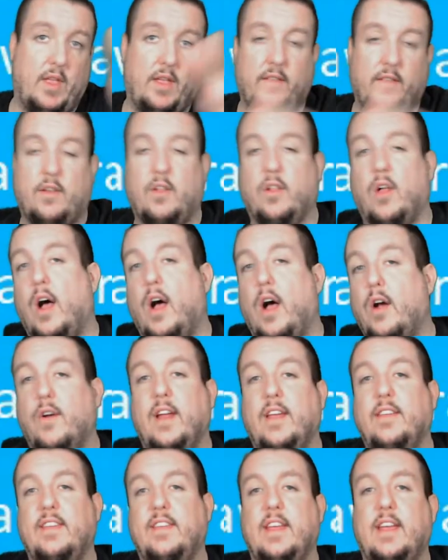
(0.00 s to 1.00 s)

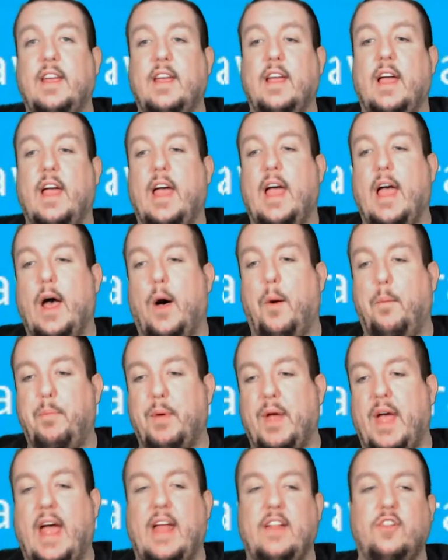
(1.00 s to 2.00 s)
clawcrazyhelp
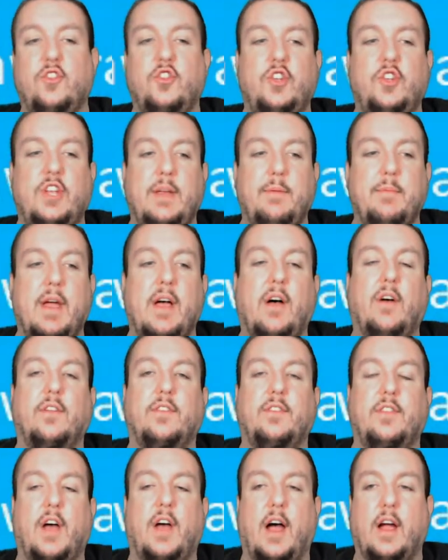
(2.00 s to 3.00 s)
at
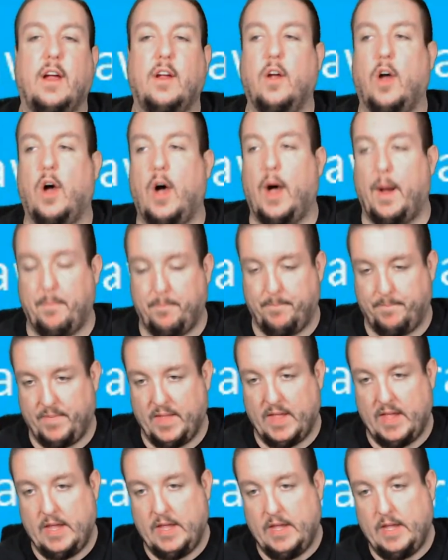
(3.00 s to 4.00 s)
gmail.com.
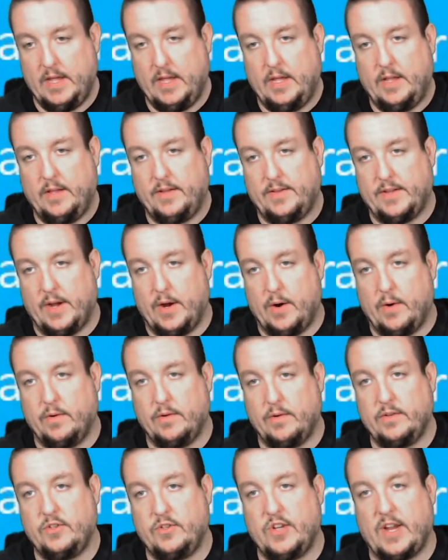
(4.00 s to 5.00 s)
So
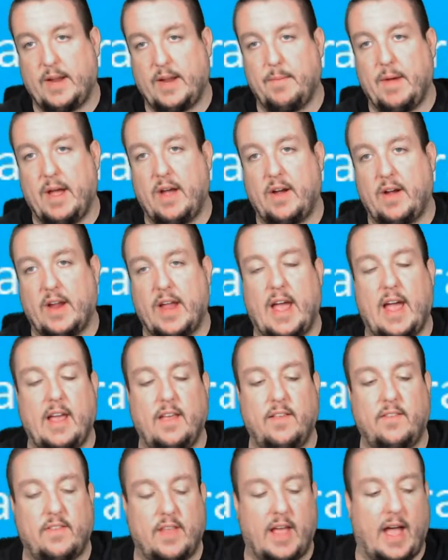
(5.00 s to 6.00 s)
check them out,
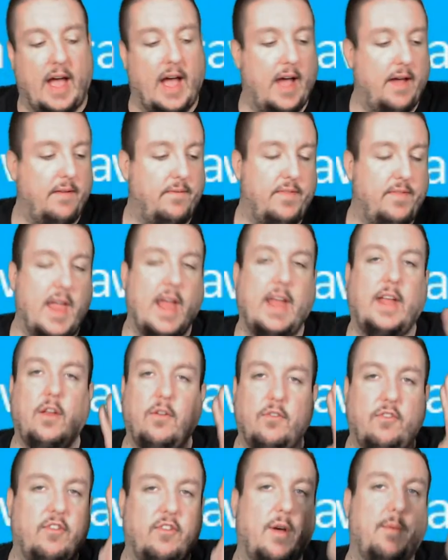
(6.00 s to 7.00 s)
guys. Uh, thank you
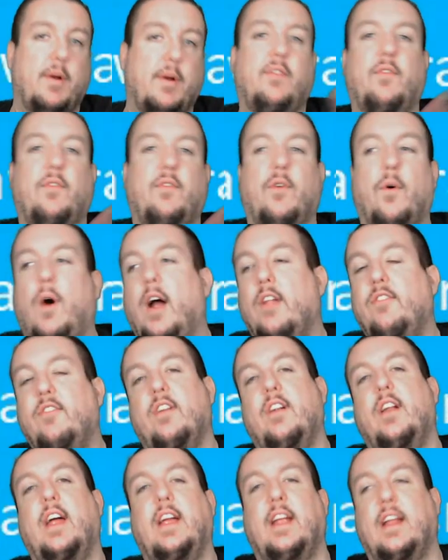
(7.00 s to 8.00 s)
so much for watching
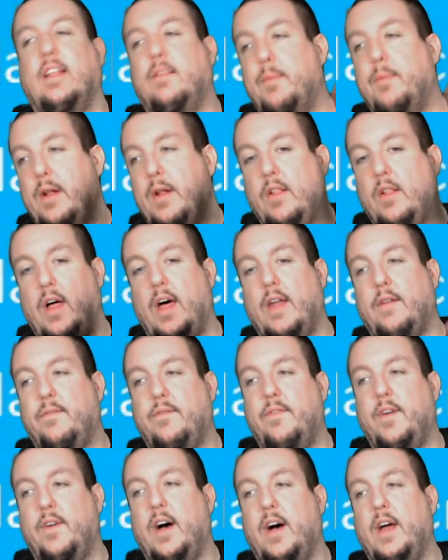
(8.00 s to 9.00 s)
tonight. It's been a lot of
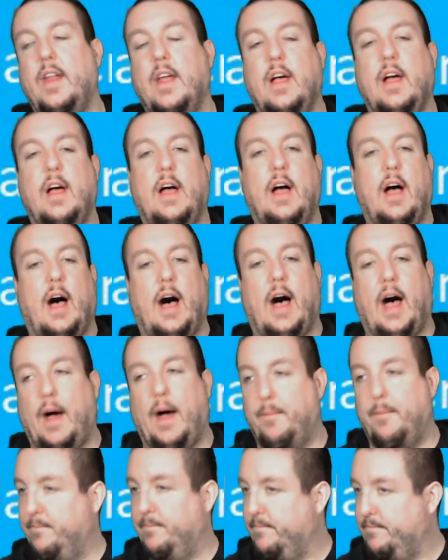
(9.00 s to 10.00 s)
fun.
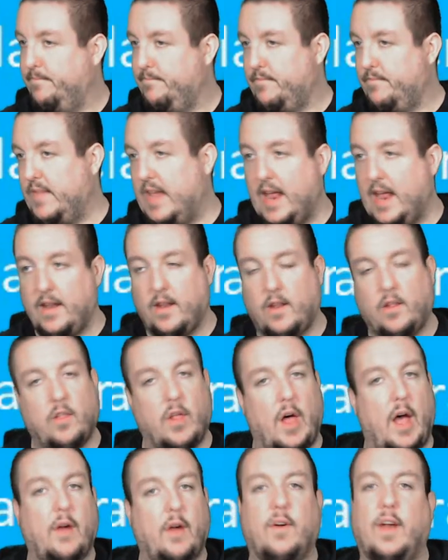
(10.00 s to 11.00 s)
Um, again,
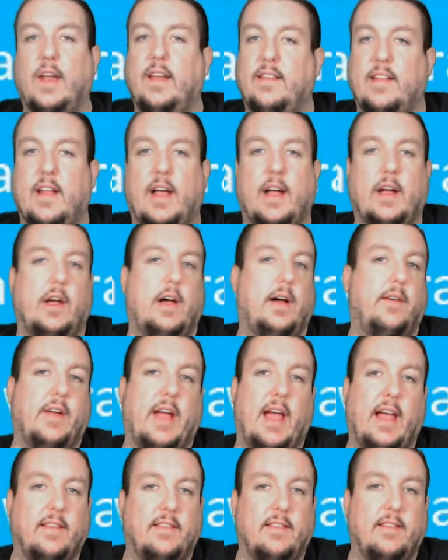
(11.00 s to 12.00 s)
clawcrazy.com,
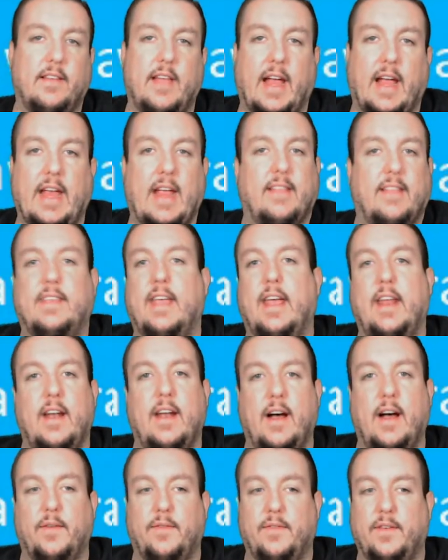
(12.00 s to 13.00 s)
guys. I can't say it
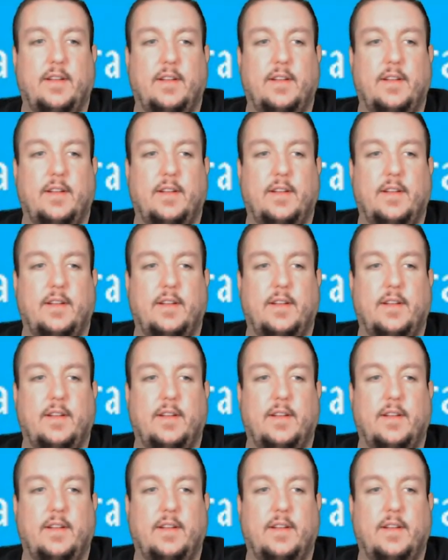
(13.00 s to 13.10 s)
enough.